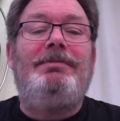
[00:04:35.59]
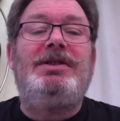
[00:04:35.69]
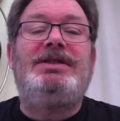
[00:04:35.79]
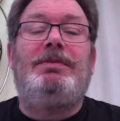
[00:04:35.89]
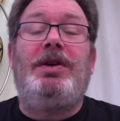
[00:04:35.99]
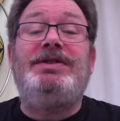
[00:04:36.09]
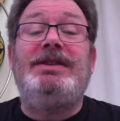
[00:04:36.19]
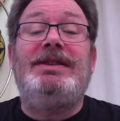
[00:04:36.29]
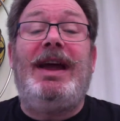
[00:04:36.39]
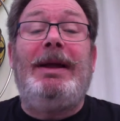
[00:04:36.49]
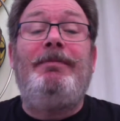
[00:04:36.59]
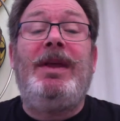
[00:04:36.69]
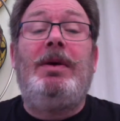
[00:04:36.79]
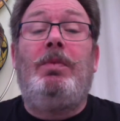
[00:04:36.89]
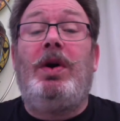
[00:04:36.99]
Mr. What's-his-name
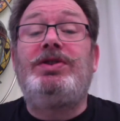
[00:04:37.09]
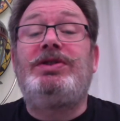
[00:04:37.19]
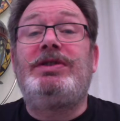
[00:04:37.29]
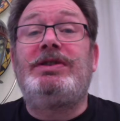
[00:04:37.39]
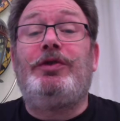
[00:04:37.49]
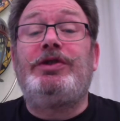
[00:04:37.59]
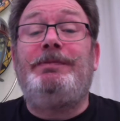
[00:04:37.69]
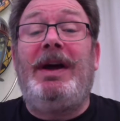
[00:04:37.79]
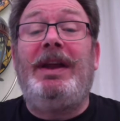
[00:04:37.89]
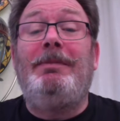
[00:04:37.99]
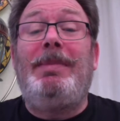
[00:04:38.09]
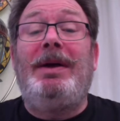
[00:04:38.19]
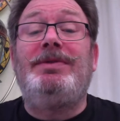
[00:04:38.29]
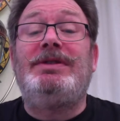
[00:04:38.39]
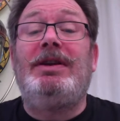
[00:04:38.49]
watched the saucepan
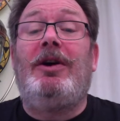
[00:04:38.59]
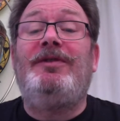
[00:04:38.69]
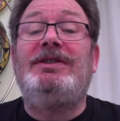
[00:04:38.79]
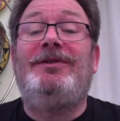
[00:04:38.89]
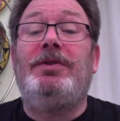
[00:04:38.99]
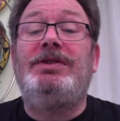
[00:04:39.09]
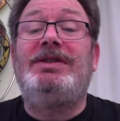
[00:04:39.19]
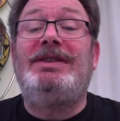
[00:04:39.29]
bouncing off his foot